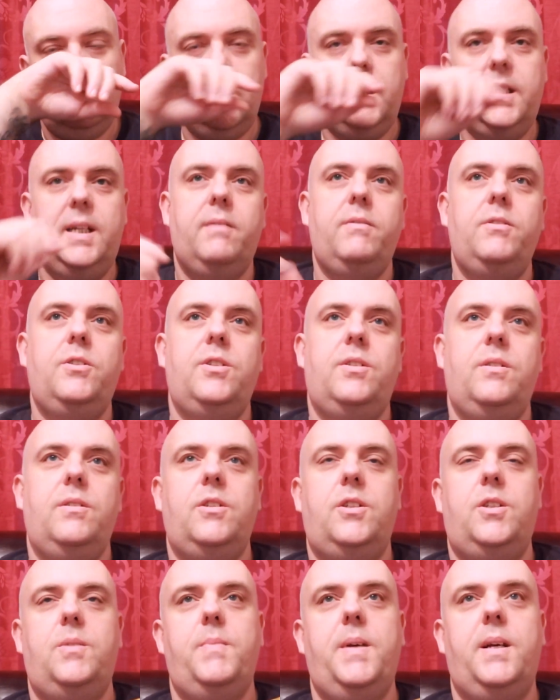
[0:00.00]
you know, it
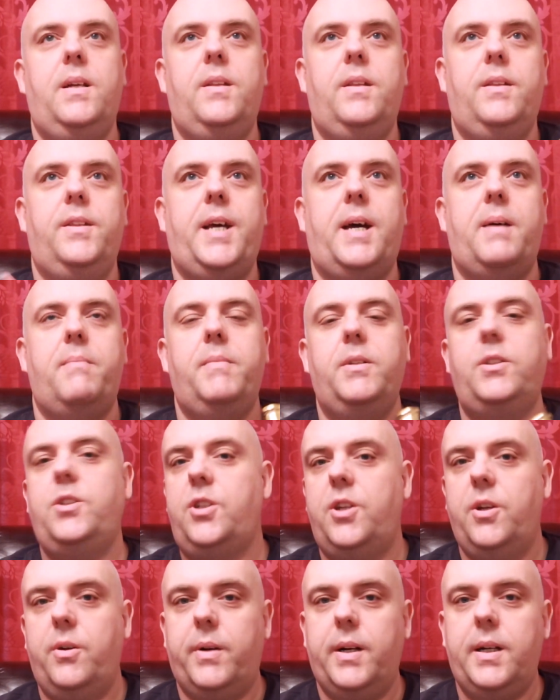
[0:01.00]
doesn't smell that
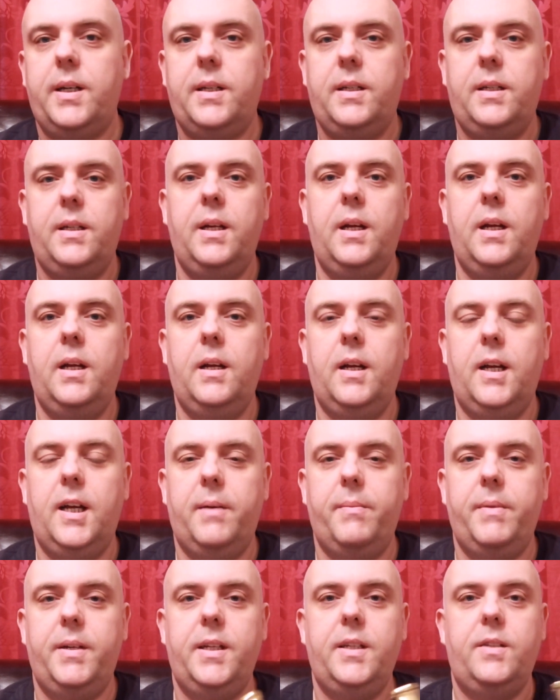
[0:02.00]
mature.
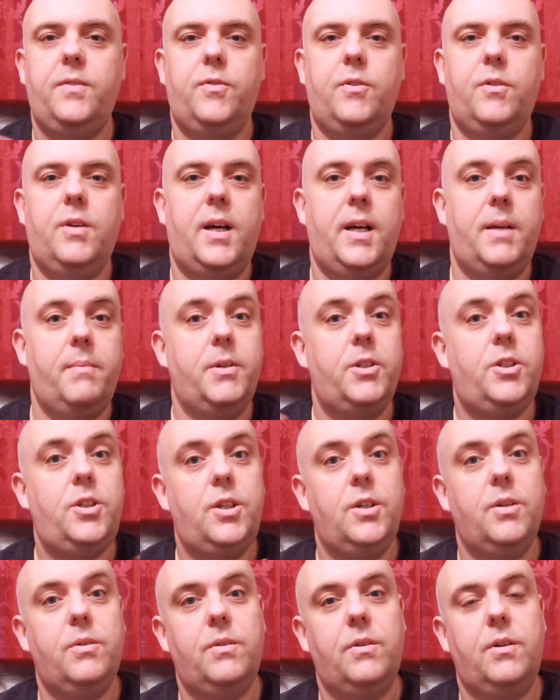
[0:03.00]
It is for a
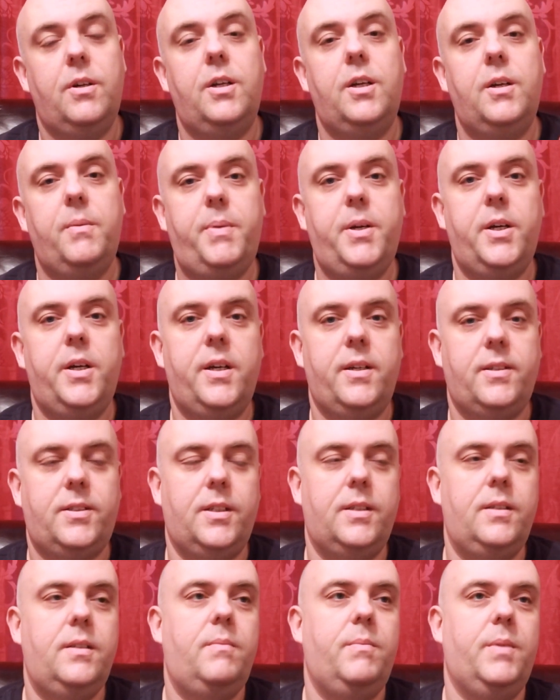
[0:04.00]
mature
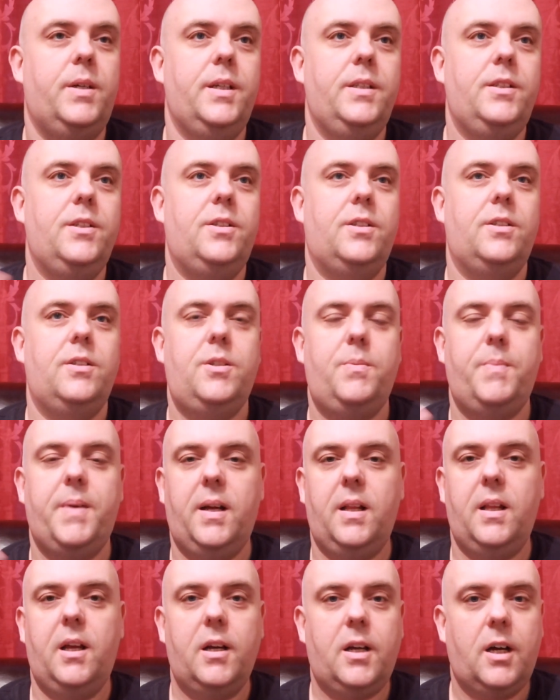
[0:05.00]
person, but it doesn't
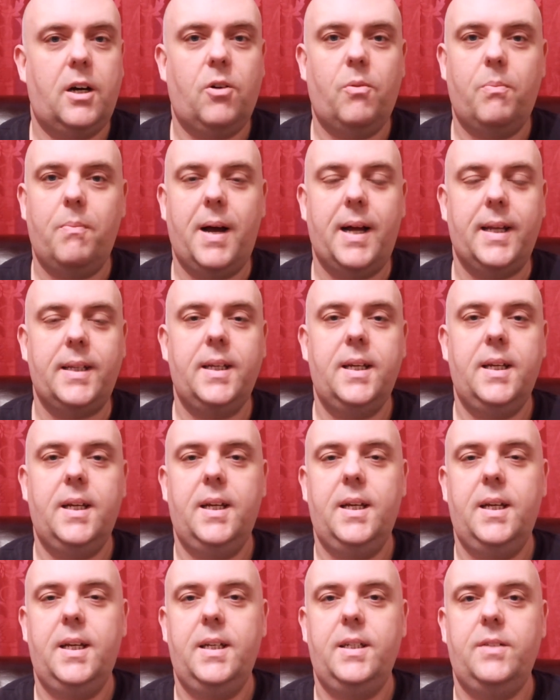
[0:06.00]
smell like old man.
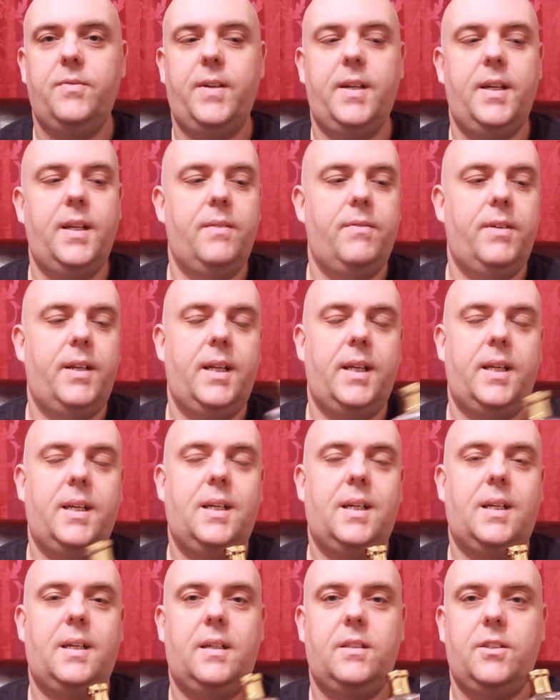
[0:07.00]
It's very,
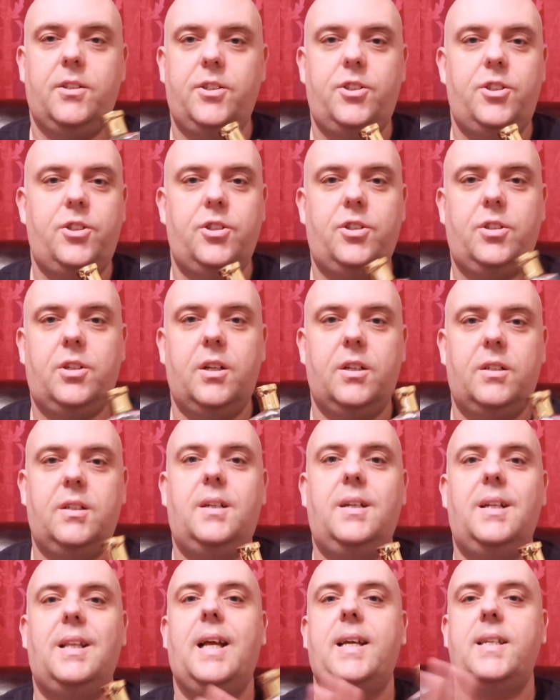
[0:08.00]
it's just got like a
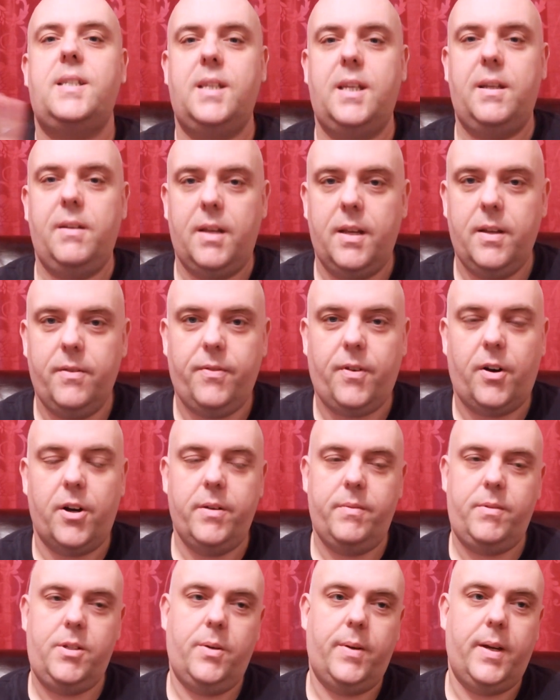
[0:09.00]
classy
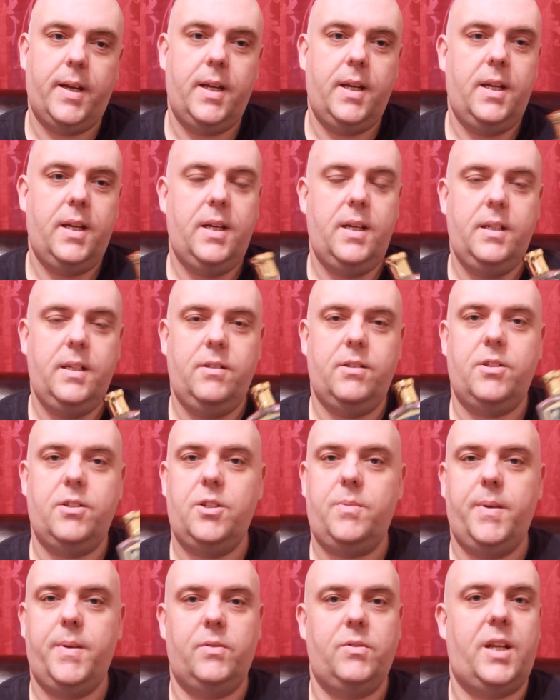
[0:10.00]
vibe to it. It doesn't
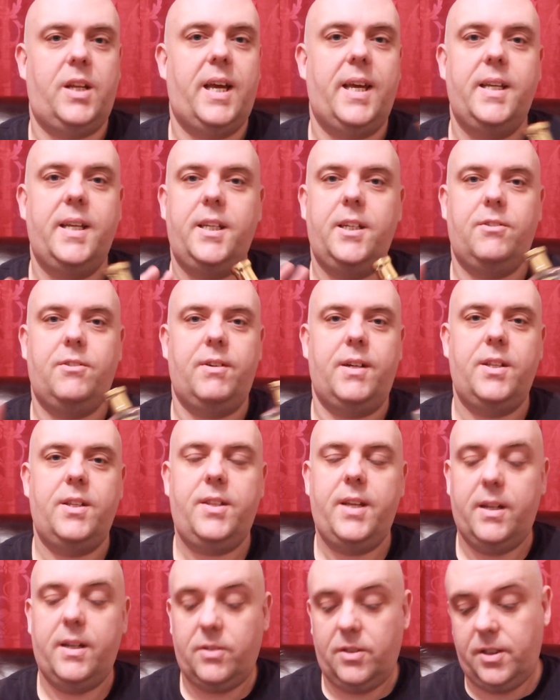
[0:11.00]
smell dated or
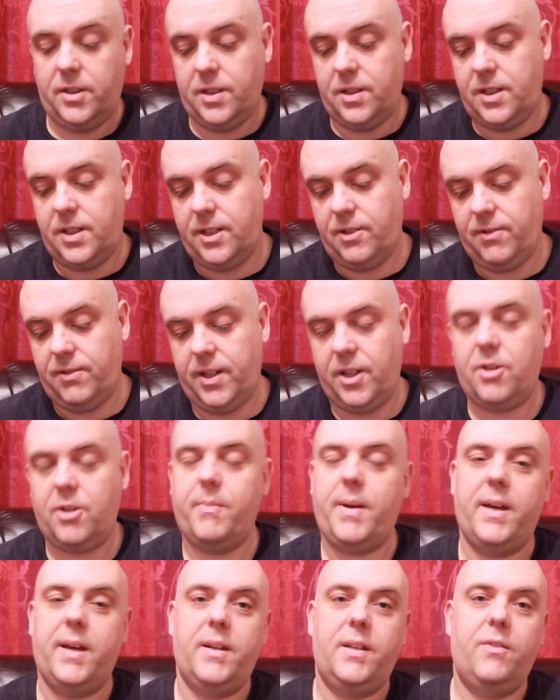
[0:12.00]
anything else, and considering it
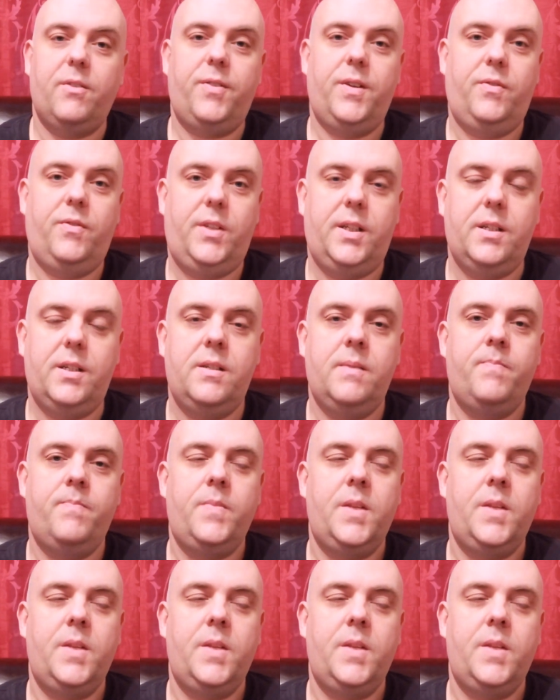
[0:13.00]
come out in the 50s,